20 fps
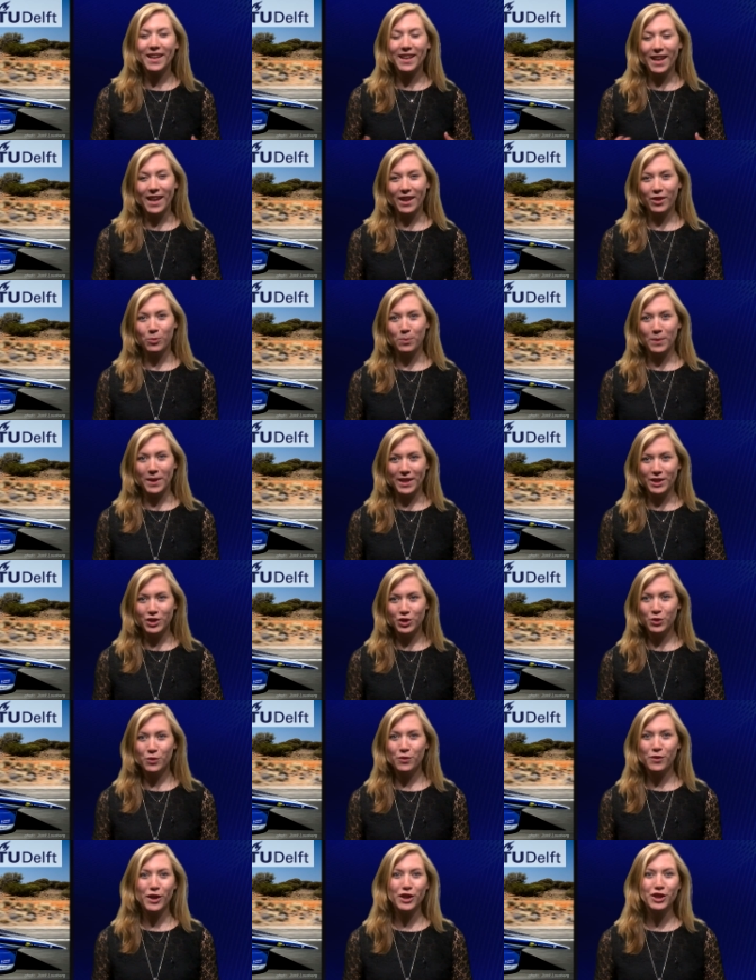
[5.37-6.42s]
and
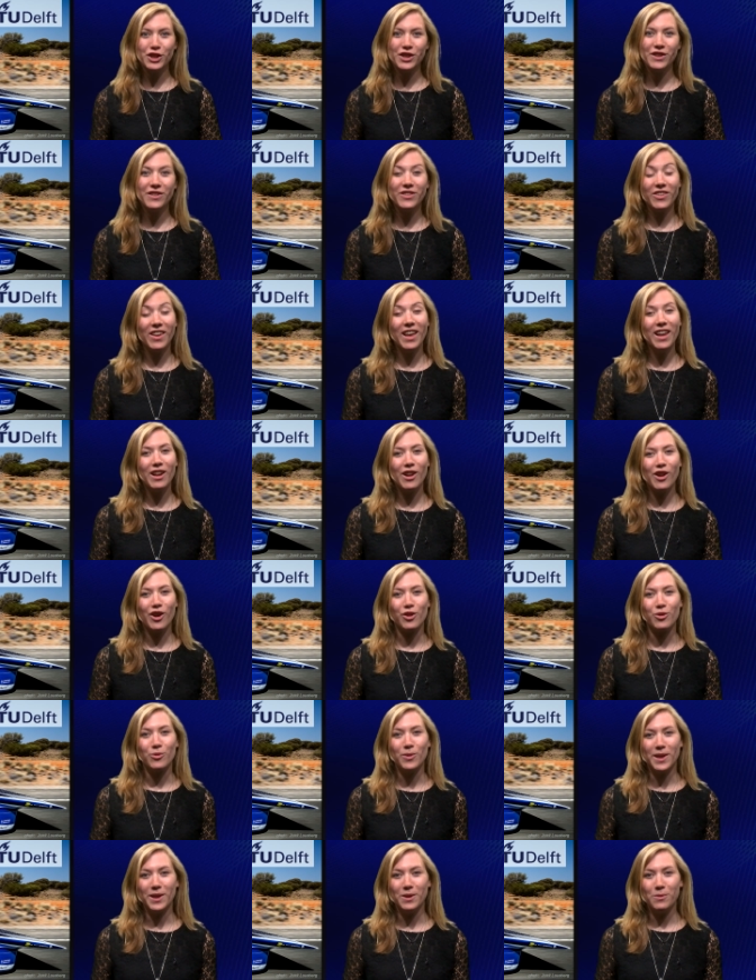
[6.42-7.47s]
exponential functions and
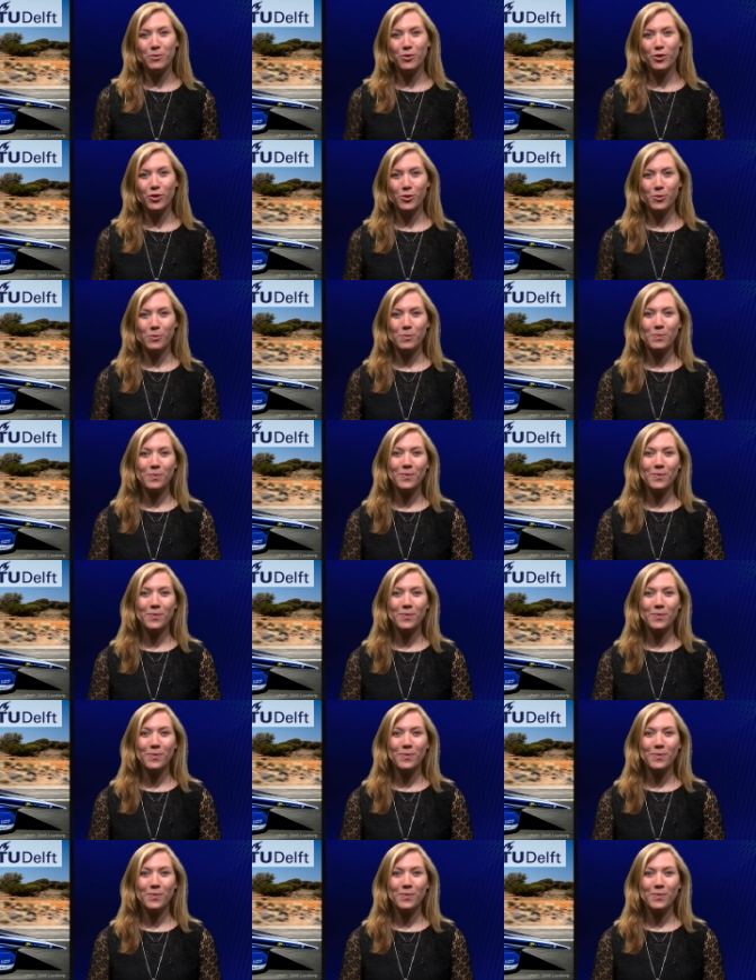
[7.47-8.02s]
logarithms.